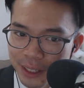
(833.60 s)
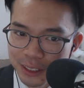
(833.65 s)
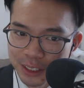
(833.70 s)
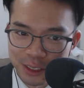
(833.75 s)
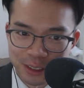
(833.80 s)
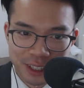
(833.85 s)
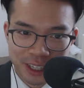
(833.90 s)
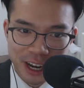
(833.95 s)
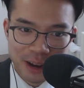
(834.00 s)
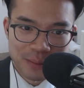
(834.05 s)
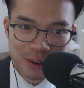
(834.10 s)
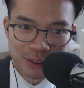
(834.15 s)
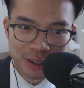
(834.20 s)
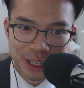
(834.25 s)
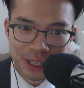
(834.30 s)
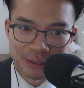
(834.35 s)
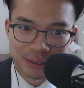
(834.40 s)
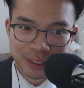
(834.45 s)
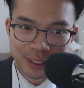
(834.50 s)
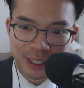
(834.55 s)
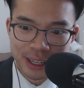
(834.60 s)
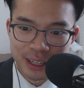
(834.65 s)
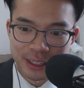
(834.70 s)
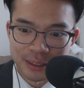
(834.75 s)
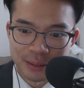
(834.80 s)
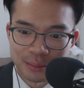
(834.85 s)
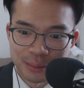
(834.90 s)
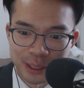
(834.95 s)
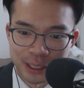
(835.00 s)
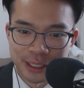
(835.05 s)
So like I'm okay with
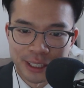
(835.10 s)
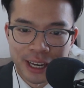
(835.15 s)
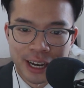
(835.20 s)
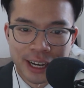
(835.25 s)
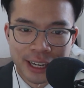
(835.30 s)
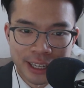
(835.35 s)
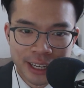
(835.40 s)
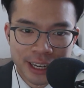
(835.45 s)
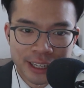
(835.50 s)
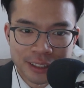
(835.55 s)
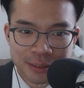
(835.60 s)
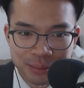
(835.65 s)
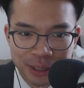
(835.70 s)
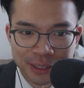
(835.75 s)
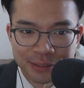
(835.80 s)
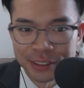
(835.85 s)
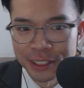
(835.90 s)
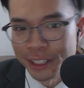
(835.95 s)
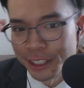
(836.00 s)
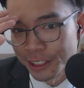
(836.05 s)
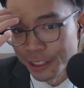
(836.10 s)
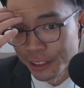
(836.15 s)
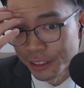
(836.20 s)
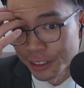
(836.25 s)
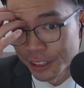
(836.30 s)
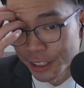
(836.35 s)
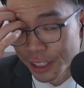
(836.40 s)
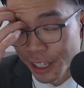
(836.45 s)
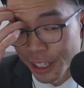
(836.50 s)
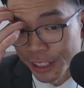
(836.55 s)
that. But yeah, I edit my
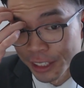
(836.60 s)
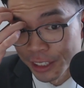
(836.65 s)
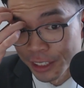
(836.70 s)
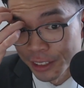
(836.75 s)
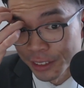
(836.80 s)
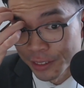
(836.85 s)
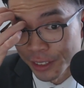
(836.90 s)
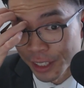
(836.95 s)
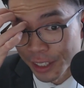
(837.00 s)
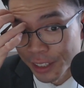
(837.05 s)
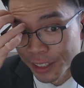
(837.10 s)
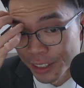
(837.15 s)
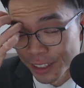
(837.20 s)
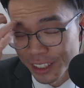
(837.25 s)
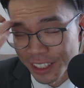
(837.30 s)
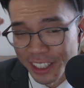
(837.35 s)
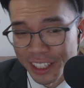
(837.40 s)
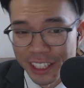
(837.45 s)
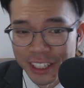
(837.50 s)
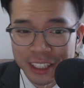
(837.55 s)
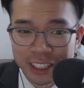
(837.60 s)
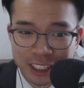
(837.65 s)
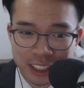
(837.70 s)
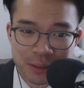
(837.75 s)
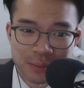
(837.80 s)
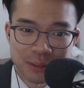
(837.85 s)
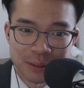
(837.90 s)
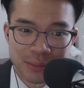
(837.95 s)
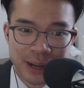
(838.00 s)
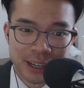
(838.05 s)
videos kind of in a
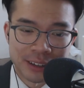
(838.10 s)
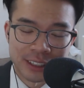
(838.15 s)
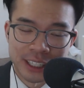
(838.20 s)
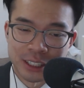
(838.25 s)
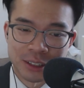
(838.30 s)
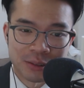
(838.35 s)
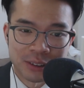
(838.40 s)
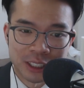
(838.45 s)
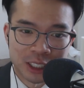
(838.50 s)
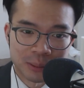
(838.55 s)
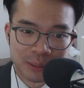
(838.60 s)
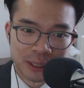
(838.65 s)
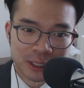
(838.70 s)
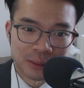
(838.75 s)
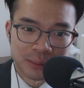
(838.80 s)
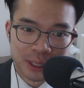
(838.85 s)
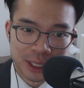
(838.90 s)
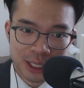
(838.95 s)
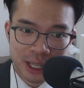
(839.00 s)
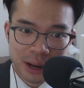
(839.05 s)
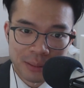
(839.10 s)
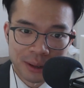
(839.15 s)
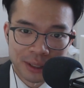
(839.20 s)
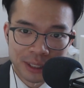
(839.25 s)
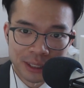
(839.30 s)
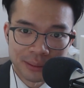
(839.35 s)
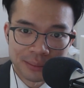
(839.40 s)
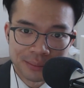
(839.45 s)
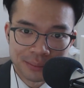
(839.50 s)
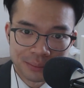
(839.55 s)
simple manner. I don't want to spend too much time
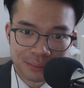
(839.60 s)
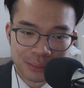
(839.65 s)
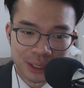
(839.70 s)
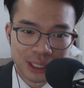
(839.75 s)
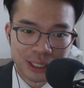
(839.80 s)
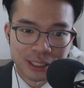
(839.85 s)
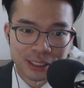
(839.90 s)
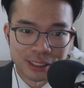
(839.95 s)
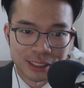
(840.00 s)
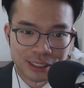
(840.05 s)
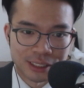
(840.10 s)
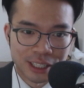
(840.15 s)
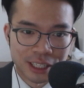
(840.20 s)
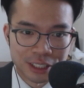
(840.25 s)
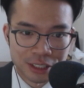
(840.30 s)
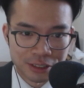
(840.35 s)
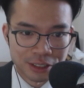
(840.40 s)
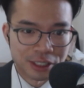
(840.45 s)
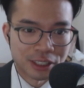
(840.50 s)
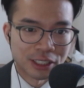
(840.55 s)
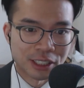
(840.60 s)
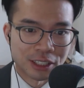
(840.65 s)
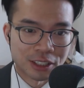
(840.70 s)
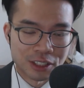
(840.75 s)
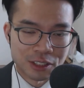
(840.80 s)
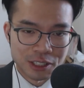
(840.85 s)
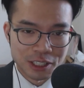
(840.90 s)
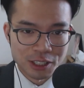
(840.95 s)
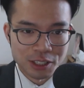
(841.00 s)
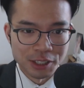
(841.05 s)
on them because, as you can see,
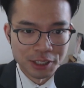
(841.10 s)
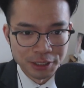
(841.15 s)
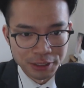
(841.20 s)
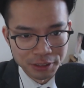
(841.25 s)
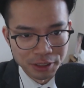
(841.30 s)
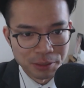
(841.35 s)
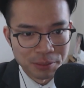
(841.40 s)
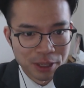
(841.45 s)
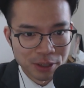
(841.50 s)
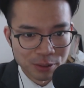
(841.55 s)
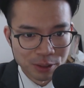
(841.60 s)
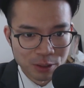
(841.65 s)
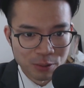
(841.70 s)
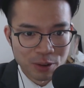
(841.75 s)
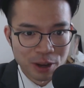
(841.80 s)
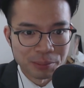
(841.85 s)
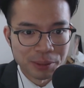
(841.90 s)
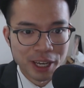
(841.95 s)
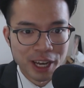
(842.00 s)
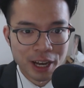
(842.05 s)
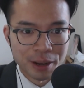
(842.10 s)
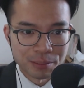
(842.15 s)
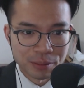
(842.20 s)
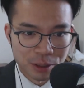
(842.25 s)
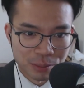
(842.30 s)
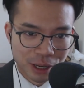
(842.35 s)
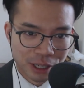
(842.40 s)
it's literally me with a webcam, a